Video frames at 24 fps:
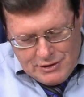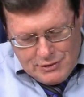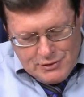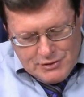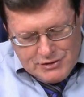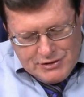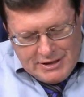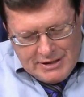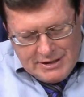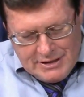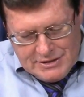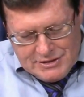You
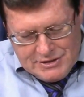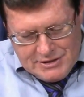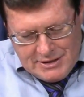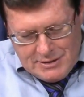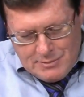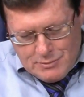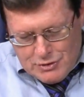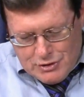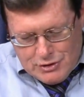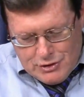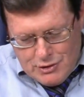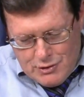said it
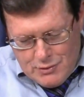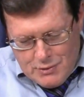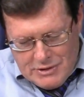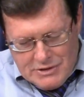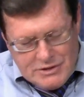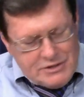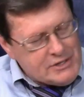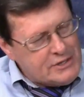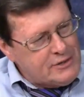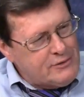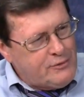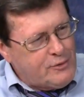seems too
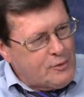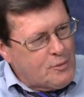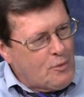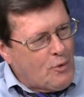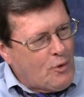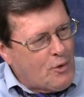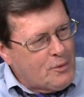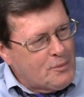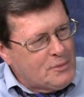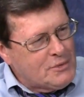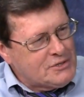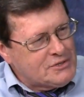easy for
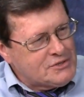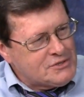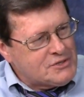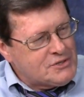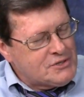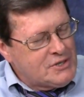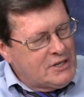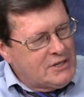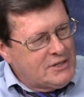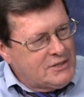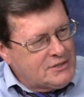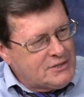Mormons
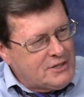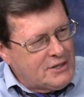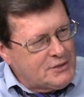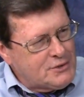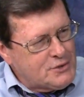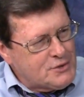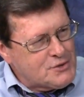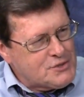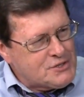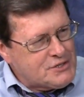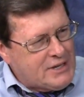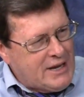to
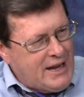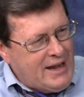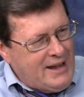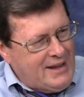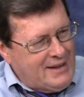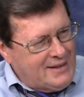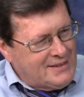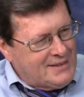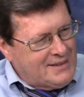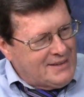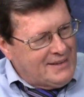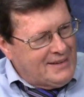
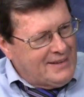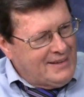understand.